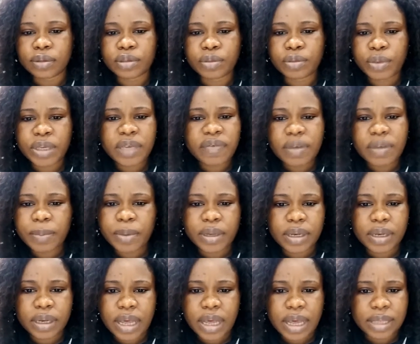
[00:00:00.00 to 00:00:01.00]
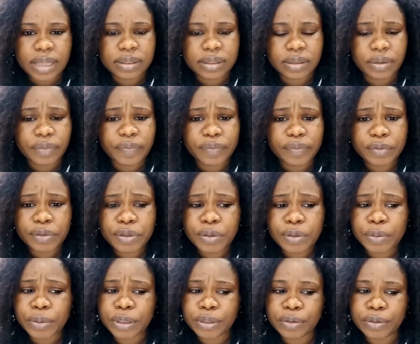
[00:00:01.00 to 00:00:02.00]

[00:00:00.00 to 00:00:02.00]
Do we give up on ourselves? No, we